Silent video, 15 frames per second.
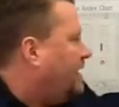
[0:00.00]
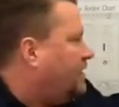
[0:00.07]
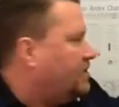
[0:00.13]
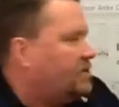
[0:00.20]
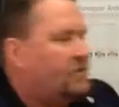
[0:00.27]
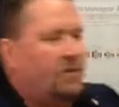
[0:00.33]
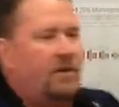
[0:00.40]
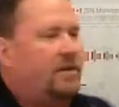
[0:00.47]

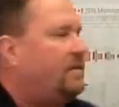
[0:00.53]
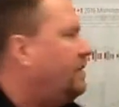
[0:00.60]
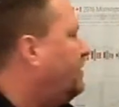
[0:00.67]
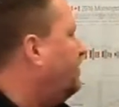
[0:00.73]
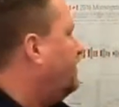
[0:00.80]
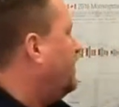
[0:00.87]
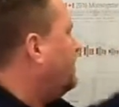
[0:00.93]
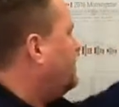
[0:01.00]
historically
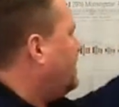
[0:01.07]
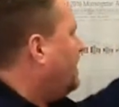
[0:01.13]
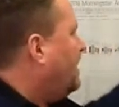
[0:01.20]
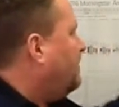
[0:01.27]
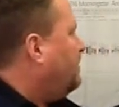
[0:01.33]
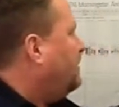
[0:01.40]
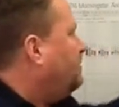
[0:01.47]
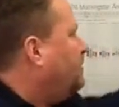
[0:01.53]
throughout
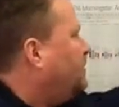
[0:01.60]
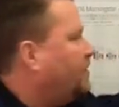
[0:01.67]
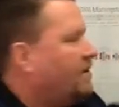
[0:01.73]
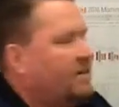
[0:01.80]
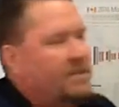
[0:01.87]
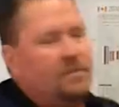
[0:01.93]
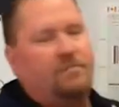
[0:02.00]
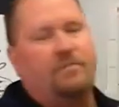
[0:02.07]
time that put all
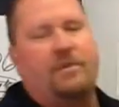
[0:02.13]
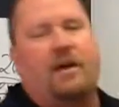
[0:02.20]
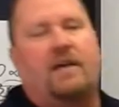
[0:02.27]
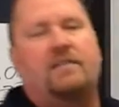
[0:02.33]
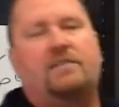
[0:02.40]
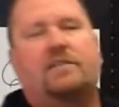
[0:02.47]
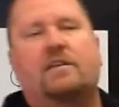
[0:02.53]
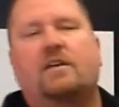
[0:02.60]
these
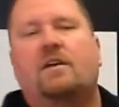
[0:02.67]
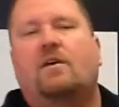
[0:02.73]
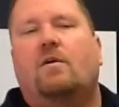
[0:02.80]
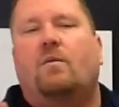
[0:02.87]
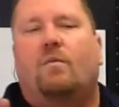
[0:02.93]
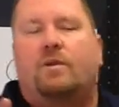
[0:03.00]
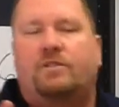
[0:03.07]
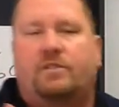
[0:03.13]
dots.
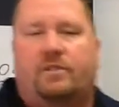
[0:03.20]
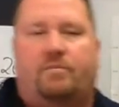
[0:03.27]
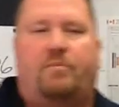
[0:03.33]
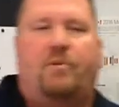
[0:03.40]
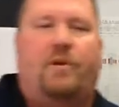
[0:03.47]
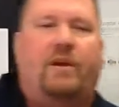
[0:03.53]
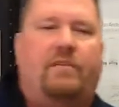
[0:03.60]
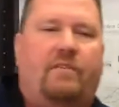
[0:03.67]
What's the
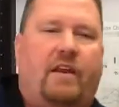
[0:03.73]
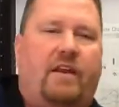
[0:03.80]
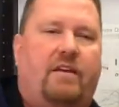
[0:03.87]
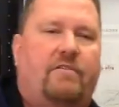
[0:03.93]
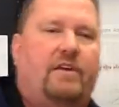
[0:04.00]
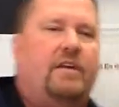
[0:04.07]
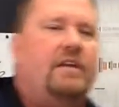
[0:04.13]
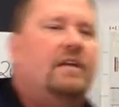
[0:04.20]
point of any of
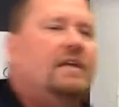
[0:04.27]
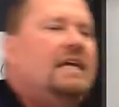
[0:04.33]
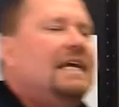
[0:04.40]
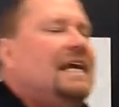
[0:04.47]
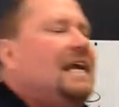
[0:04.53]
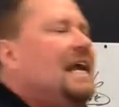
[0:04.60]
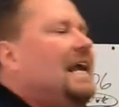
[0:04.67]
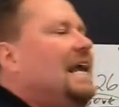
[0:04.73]
it?
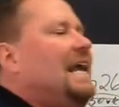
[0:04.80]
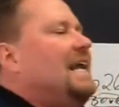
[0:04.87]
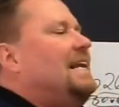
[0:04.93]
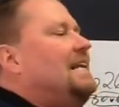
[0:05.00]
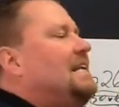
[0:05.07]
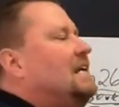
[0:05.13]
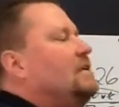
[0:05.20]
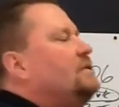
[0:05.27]

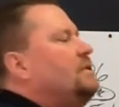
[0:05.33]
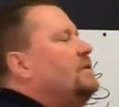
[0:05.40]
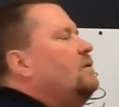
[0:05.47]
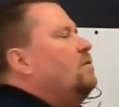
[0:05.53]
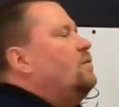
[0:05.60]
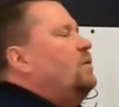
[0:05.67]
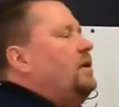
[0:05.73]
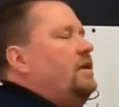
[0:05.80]
It doesn't
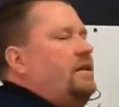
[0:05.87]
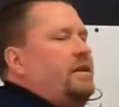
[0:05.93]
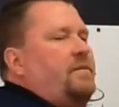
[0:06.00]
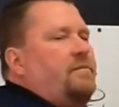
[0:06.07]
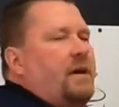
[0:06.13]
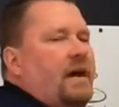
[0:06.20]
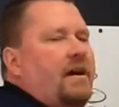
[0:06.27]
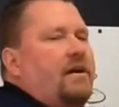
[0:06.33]
really
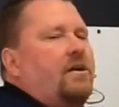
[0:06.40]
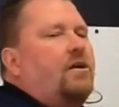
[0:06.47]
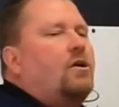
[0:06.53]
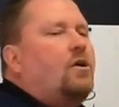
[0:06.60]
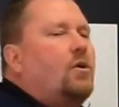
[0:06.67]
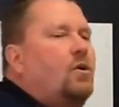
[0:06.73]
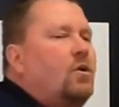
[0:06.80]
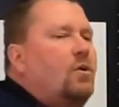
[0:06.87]
matter
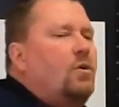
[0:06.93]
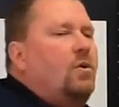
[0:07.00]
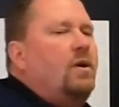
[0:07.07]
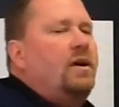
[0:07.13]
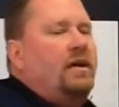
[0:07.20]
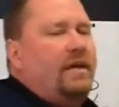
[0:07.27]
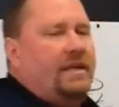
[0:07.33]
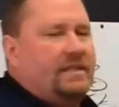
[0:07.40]
who
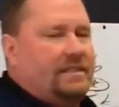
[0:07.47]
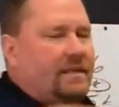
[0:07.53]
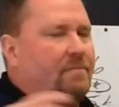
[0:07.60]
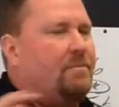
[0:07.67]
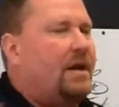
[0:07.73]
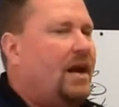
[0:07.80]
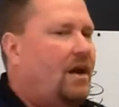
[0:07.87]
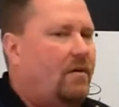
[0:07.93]
is in
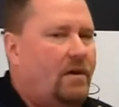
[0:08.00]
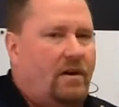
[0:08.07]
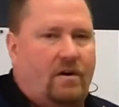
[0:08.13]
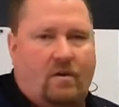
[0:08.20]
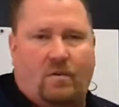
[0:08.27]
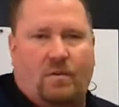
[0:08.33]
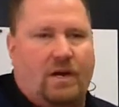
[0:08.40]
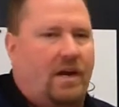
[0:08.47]
power,
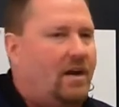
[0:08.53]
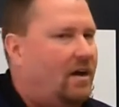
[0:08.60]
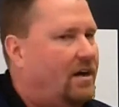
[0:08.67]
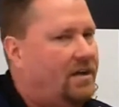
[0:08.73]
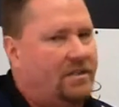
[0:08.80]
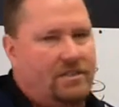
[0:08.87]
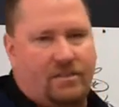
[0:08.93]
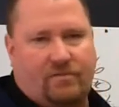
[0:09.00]

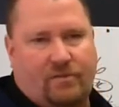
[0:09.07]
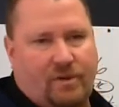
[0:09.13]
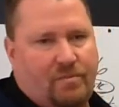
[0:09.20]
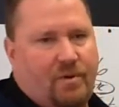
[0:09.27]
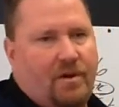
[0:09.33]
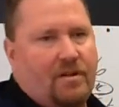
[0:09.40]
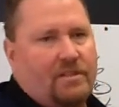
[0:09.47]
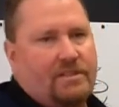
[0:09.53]
regardless of what
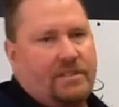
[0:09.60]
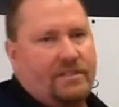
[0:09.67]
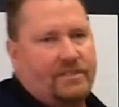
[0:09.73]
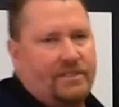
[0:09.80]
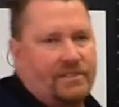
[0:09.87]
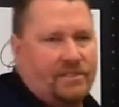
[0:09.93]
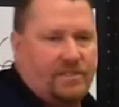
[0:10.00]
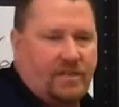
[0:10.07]

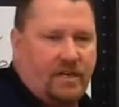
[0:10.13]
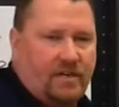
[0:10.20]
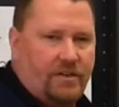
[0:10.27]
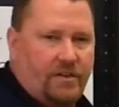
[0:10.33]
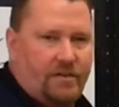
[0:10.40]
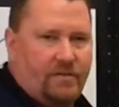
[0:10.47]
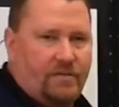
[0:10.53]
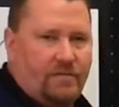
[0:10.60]
politicians tell
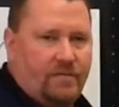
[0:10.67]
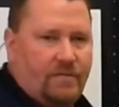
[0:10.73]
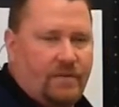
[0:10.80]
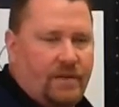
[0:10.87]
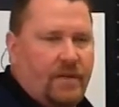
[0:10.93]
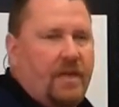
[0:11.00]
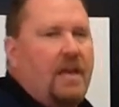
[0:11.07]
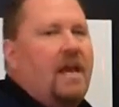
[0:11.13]
you.
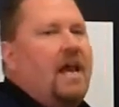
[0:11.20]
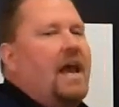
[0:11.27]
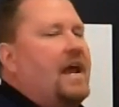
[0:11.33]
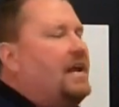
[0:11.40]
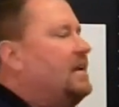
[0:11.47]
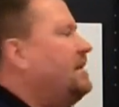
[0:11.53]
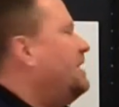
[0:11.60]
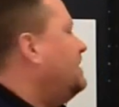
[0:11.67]
and
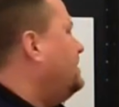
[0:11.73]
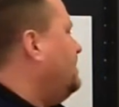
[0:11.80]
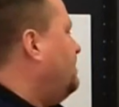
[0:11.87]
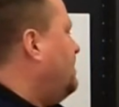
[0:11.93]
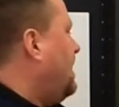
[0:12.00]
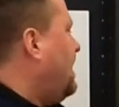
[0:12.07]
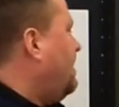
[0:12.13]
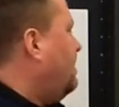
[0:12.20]
it doesn't
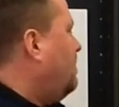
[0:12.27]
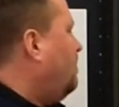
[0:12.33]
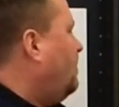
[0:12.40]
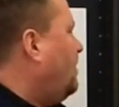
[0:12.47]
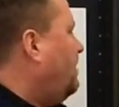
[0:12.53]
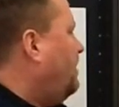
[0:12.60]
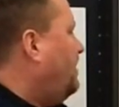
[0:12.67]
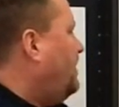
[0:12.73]
matter
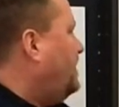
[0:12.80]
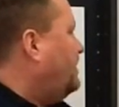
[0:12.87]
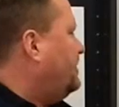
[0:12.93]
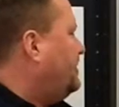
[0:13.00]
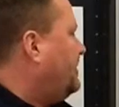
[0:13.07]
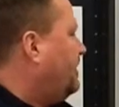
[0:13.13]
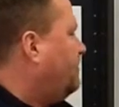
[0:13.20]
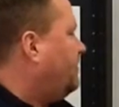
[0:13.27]
whether there's
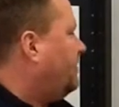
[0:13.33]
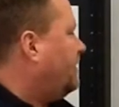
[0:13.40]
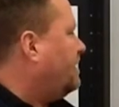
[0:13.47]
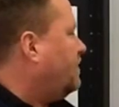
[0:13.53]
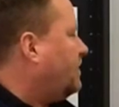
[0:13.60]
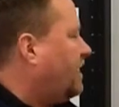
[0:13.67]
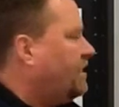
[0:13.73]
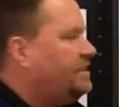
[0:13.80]
different
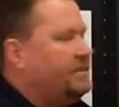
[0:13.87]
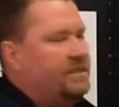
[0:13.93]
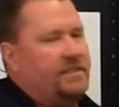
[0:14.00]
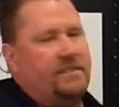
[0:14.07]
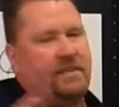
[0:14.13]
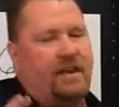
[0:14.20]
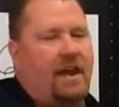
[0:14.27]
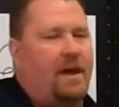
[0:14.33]
crises
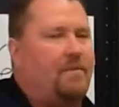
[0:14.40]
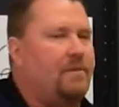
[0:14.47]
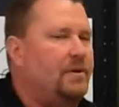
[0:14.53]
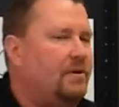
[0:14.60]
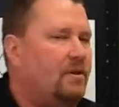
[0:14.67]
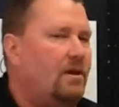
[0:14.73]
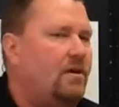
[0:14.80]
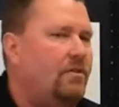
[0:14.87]
that happen
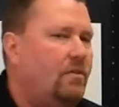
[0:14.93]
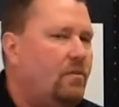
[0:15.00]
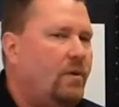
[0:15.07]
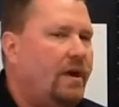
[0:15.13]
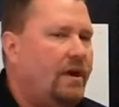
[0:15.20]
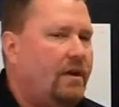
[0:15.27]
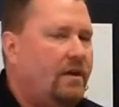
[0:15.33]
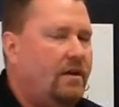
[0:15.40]
along the
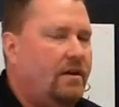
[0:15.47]
way.